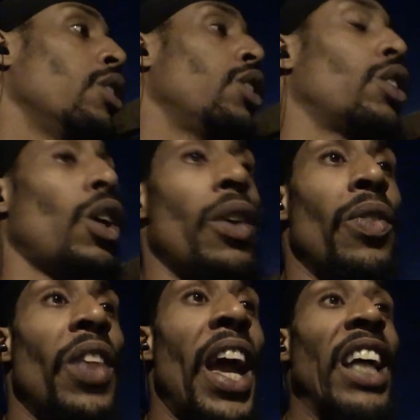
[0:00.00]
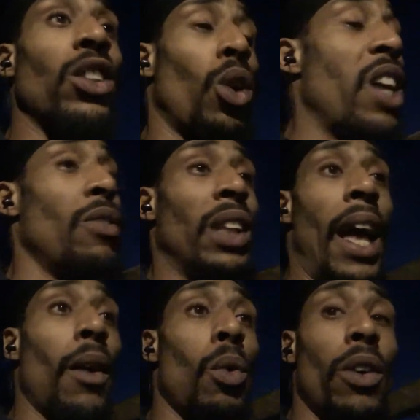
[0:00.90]
certain things, or even
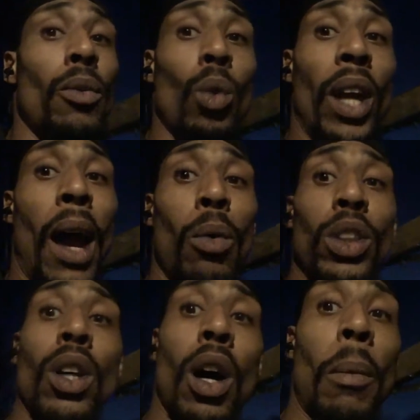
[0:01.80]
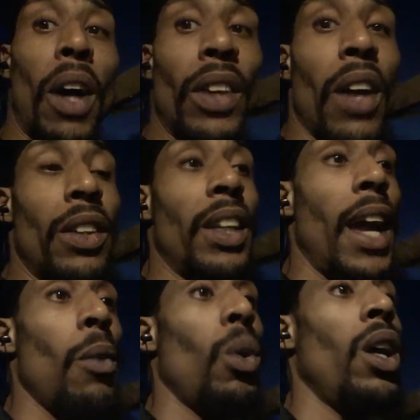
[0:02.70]
like what I was talking about the other
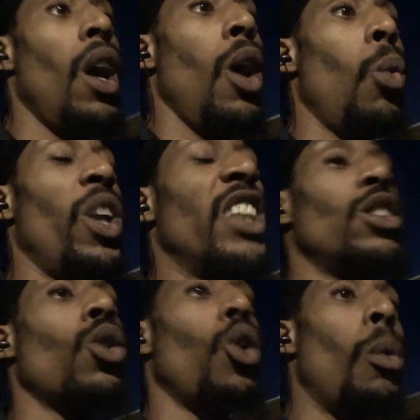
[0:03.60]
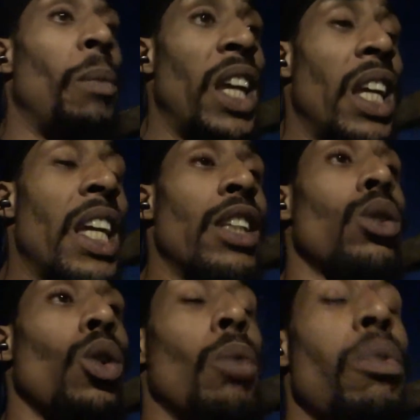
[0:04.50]
day, what is it going to mean? It's
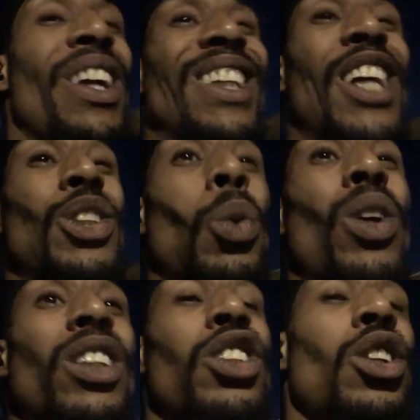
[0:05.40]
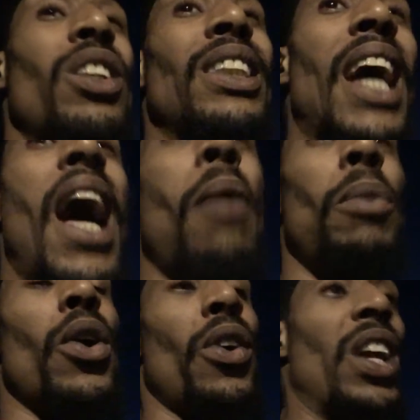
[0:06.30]
going to break down to a certain time
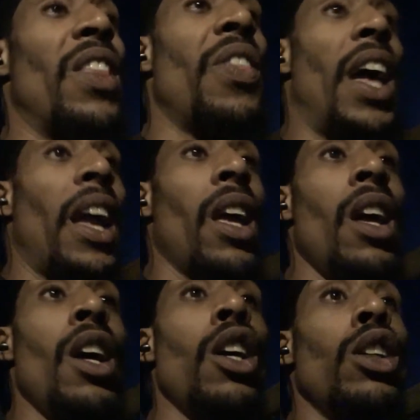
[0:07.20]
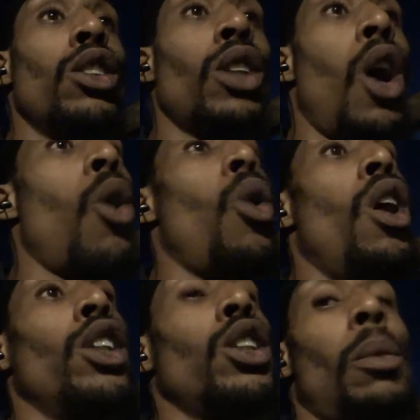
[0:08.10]
period thing. So
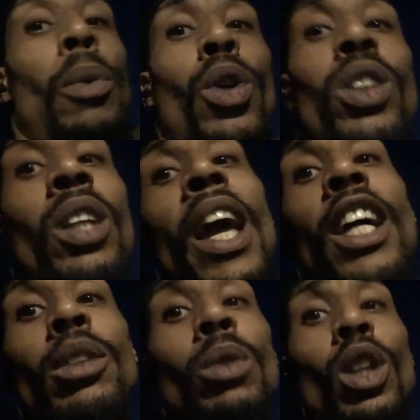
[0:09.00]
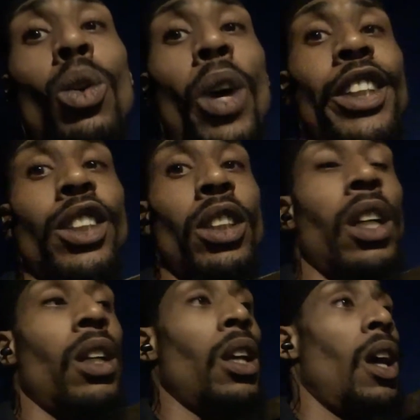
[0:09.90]
to the person that asked me the
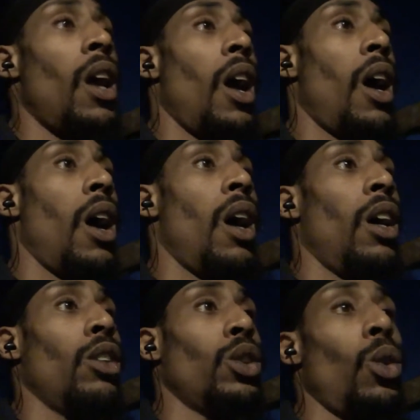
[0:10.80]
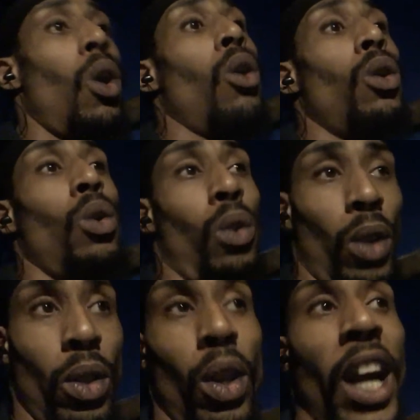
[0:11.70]
question,
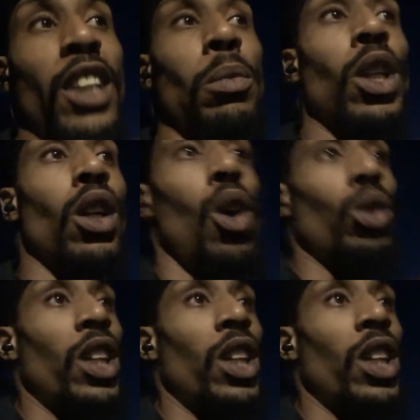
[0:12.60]
who asked me to go